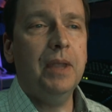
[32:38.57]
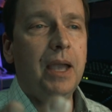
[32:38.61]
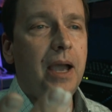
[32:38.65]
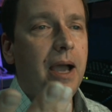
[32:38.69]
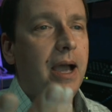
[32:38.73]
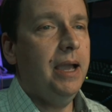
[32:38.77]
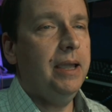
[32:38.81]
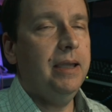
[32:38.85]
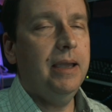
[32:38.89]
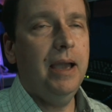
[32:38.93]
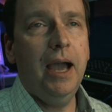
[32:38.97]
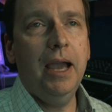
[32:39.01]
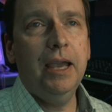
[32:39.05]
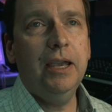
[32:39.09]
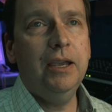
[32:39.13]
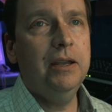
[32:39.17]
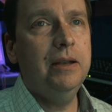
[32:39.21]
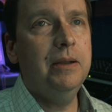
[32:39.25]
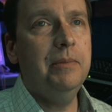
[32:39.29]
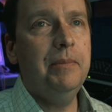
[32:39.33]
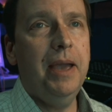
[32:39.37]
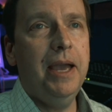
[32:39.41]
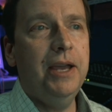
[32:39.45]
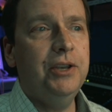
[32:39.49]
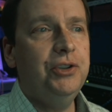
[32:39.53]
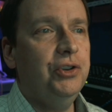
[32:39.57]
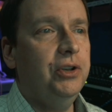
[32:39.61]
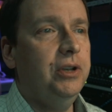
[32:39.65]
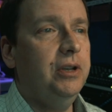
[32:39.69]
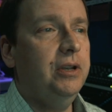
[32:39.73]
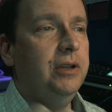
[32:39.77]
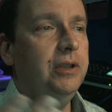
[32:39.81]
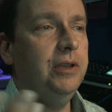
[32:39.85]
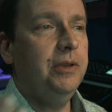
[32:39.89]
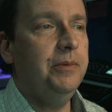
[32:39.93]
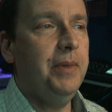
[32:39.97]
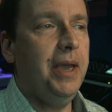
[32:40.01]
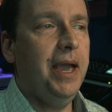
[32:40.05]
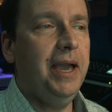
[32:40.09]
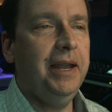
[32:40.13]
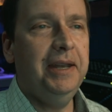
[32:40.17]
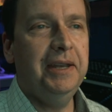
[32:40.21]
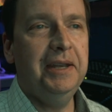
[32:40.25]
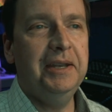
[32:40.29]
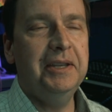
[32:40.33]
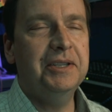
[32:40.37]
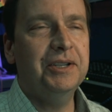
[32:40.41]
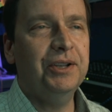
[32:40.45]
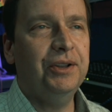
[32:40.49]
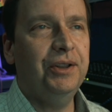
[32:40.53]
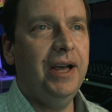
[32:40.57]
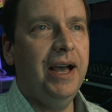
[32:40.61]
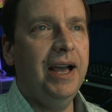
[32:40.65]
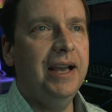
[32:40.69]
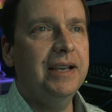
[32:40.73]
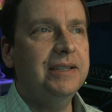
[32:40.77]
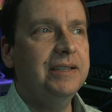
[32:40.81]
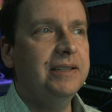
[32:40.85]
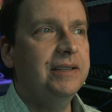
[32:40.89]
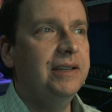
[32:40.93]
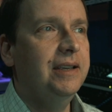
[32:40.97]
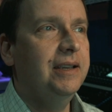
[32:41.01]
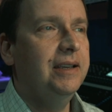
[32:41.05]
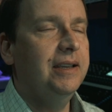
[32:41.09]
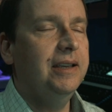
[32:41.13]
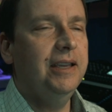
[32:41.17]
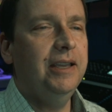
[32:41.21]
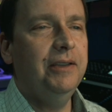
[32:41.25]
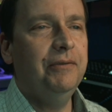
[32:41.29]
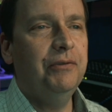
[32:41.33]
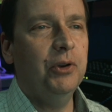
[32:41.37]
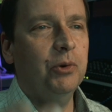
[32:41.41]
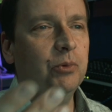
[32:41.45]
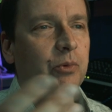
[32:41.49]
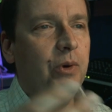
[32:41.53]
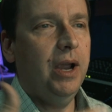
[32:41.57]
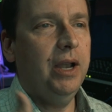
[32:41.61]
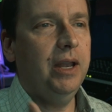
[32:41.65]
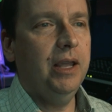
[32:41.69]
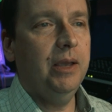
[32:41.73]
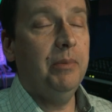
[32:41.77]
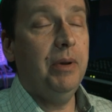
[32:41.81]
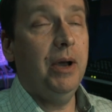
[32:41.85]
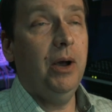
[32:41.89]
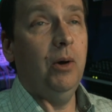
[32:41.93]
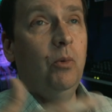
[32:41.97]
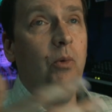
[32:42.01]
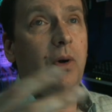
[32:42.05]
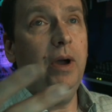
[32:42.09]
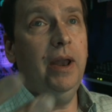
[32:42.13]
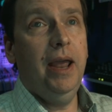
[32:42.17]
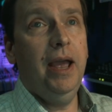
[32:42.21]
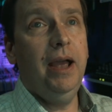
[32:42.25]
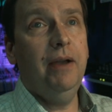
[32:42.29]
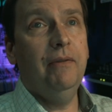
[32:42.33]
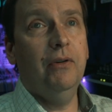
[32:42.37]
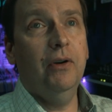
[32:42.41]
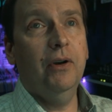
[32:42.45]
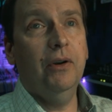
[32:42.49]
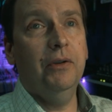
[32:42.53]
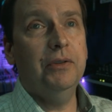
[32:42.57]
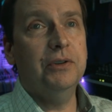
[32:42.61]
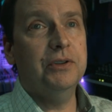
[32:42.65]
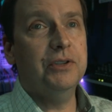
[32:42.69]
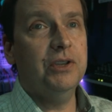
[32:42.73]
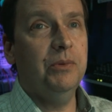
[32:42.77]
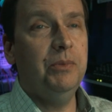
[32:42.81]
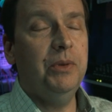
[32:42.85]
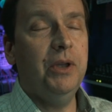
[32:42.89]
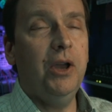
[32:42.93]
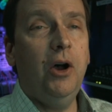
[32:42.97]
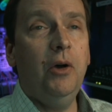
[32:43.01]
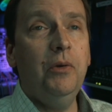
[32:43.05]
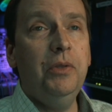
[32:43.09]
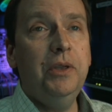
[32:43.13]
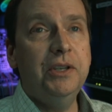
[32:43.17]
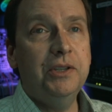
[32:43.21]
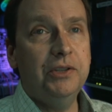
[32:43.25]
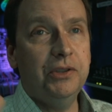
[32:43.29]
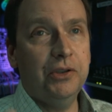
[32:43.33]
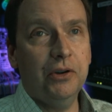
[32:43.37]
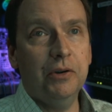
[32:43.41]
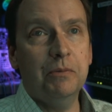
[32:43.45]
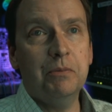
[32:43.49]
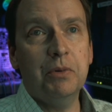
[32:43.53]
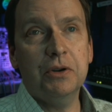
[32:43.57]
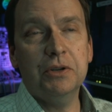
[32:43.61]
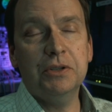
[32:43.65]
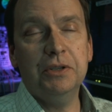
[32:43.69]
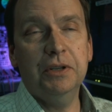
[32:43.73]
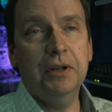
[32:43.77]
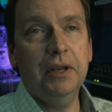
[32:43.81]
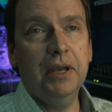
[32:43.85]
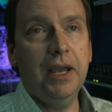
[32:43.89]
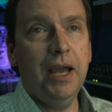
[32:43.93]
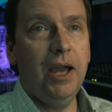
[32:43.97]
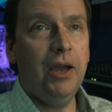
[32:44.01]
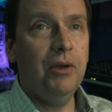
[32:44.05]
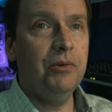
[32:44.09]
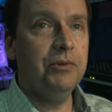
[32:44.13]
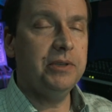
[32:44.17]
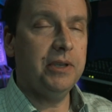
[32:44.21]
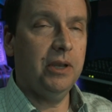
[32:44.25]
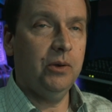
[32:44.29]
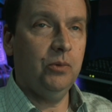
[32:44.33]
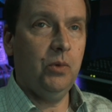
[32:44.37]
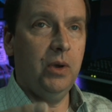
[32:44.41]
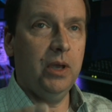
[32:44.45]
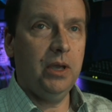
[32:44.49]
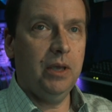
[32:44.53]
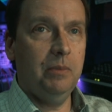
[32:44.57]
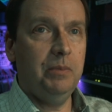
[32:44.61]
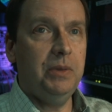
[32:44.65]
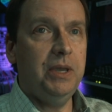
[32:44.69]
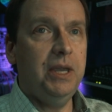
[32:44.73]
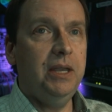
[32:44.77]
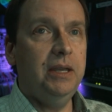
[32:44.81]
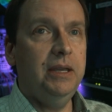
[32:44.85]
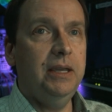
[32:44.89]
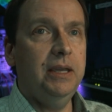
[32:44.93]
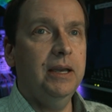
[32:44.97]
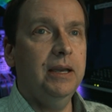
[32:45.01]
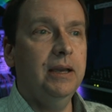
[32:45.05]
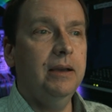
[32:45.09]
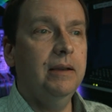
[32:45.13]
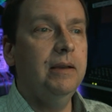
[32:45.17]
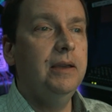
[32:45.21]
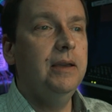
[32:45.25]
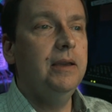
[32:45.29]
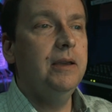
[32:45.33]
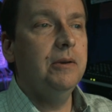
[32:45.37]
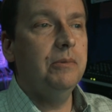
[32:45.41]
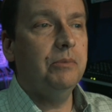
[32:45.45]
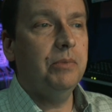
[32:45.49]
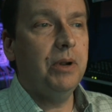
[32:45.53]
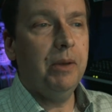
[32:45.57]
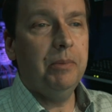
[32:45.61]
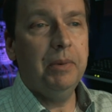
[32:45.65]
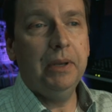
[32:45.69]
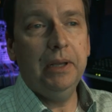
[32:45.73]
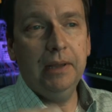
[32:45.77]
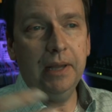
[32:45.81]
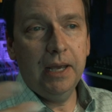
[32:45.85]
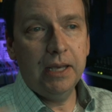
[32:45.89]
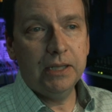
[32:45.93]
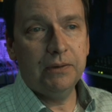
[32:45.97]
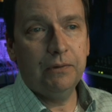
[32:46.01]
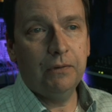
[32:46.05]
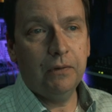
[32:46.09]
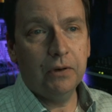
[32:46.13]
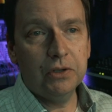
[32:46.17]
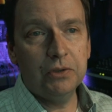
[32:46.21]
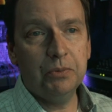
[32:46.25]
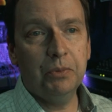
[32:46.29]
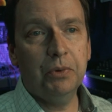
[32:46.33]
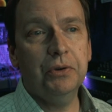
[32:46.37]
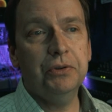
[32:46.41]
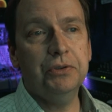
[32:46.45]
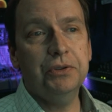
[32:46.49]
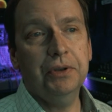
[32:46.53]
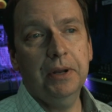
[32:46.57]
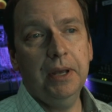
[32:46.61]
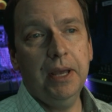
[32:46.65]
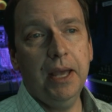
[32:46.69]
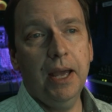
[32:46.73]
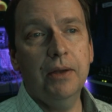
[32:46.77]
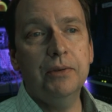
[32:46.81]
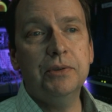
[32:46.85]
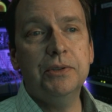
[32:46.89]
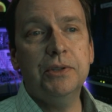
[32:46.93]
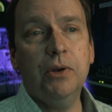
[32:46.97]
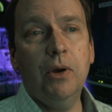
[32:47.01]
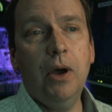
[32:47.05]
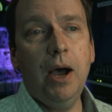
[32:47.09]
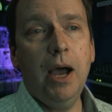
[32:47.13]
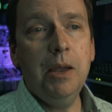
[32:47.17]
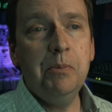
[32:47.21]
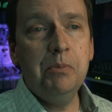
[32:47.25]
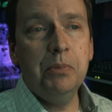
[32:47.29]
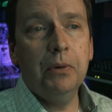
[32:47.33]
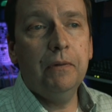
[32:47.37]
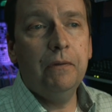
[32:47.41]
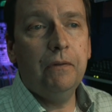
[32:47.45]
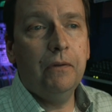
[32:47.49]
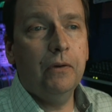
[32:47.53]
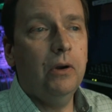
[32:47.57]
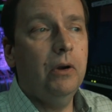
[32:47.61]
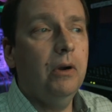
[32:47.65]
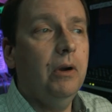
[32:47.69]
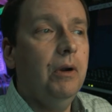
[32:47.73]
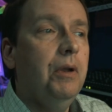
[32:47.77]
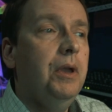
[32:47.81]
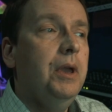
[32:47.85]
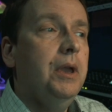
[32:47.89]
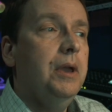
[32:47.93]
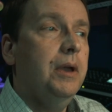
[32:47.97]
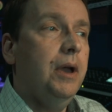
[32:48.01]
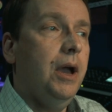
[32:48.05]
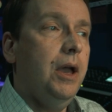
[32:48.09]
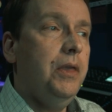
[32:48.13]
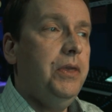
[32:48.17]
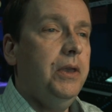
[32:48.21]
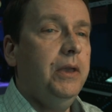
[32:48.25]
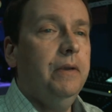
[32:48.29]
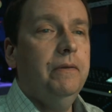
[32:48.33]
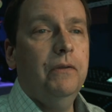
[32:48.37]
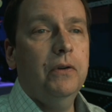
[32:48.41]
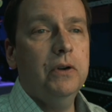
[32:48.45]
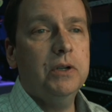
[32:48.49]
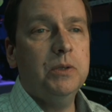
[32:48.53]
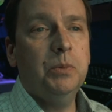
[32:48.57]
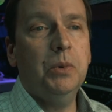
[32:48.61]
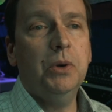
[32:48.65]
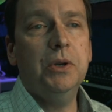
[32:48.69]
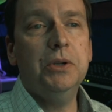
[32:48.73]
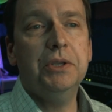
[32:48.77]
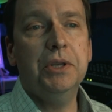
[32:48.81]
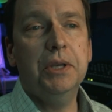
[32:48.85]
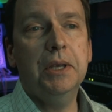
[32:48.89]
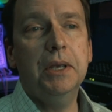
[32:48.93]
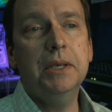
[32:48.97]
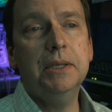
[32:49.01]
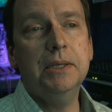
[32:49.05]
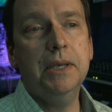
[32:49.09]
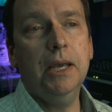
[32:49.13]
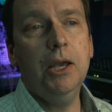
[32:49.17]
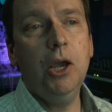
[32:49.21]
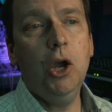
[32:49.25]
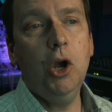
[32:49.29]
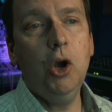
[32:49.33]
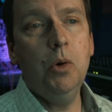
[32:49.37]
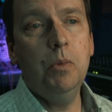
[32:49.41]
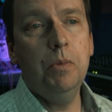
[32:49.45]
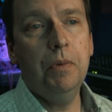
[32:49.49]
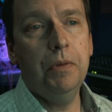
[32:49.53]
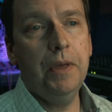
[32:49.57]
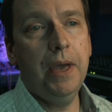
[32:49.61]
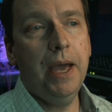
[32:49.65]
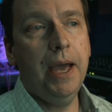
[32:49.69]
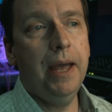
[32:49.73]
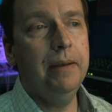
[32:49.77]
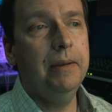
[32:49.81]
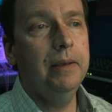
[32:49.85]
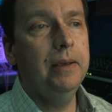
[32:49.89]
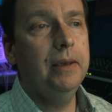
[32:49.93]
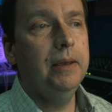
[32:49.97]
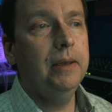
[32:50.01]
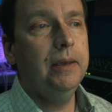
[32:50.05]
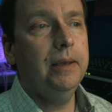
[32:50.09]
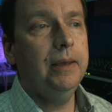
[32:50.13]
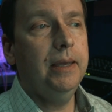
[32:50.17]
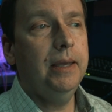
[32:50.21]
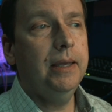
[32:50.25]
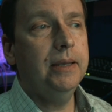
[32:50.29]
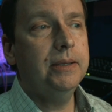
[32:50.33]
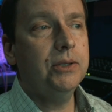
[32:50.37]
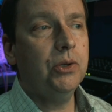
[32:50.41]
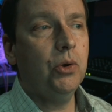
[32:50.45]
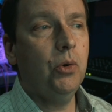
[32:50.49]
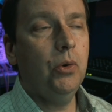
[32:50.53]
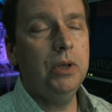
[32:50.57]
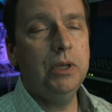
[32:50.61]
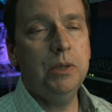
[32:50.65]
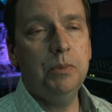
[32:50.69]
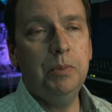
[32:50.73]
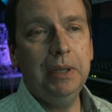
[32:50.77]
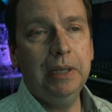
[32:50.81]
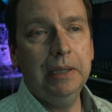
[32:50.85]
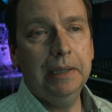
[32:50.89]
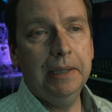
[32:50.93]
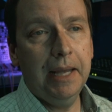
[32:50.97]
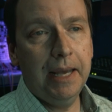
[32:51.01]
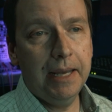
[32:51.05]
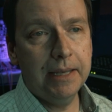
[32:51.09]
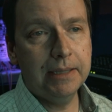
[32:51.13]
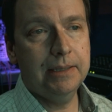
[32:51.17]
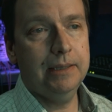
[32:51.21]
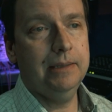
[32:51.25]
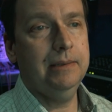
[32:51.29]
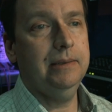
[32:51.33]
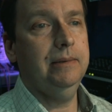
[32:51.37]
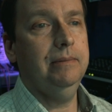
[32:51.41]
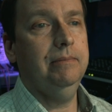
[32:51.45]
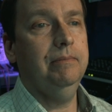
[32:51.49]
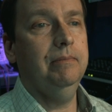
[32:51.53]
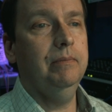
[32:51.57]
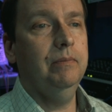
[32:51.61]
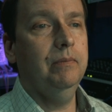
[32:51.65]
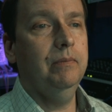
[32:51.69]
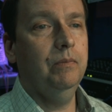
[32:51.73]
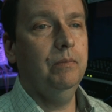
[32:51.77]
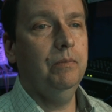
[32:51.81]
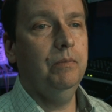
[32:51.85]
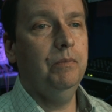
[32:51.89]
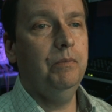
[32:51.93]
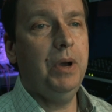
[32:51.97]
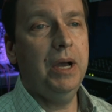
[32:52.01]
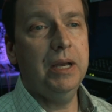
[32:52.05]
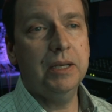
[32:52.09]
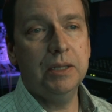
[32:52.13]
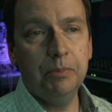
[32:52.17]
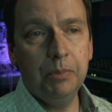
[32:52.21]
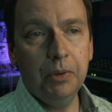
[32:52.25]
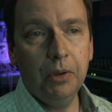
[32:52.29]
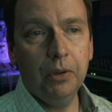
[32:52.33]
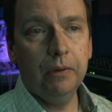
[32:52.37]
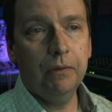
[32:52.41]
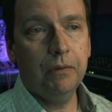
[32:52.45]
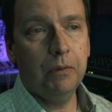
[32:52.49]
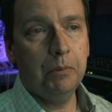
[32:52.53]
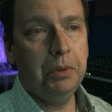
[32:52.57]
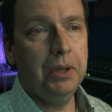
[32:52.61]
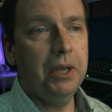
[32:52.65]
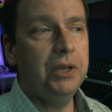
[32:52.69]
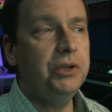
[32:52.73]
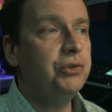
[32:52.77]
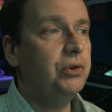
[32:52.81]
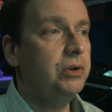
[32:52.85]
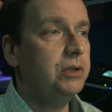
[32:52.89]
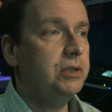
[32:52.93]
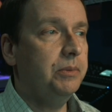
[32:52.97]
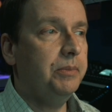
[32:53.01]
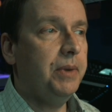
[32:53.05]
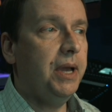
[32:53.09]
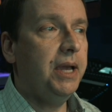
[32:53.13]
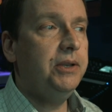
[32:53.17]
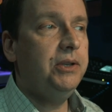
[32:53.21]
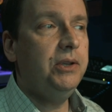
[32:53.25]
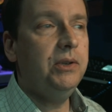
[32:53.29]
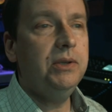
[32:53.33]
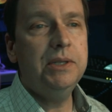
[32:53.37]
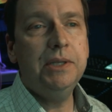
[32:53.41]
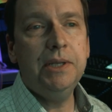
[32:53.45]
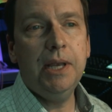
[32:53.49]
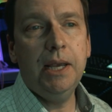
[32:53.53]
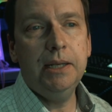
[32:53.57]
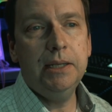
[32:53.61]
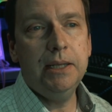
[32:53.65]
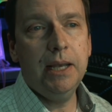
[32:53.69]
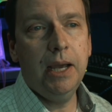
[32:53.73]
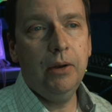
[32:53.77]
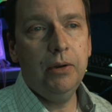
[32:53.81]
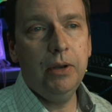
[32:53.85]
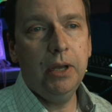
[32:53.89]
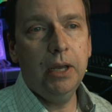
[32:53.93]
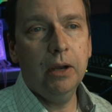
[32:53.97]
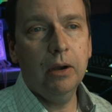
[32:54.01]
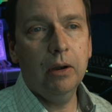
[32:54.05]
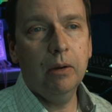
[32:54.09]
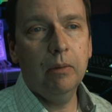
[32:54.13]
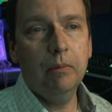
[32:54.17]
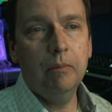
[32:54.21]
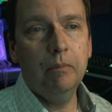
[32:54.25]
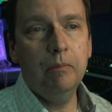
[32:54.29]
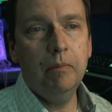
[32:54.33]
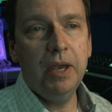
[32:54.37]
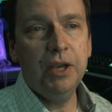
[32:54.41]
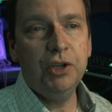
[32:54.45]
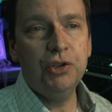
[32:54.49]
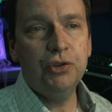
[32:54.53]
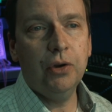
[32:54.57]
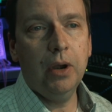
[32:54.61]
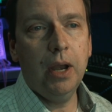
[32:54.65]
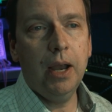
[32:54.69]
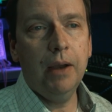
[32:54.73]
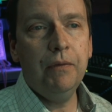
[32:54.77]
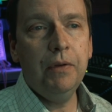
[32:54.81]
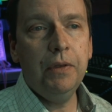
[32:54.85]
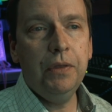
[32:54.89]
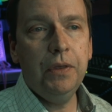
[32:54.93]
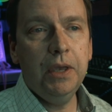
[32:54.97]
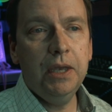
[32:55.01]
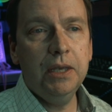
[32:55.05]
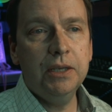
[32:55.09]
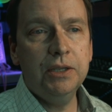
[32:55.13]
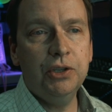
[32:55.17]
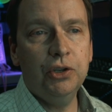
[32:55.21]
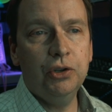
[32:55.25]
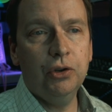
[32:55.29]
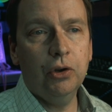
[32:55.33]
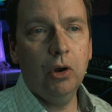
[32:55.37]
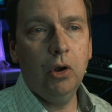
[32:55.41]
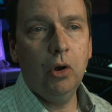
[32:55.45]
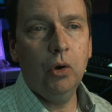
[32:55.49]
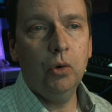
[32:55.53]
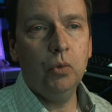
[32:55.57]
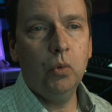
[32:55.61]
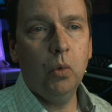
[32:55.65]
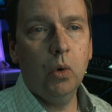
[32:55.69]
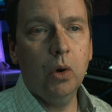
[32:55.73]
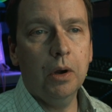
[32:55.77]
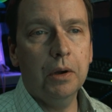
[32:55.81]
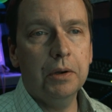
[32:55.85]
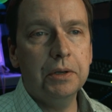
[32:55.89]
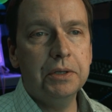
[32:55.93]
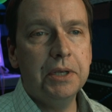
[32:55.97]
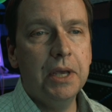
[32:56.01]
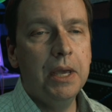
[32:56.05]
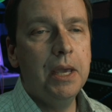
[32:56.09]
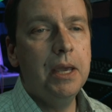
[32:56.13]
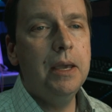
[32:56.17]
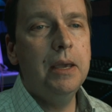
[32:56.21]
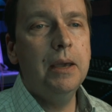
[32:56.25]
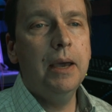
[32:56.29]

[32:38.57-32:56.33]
I, I could imagine in a humanities class if you're writing about whatever, there's going to be all these third person accounts on Wikipedia, probably less first person accounts. So I prefer, I think, first person because I hope that it's going to be less possibility for plagiarism. I do state down here, make sure everything is in your own words.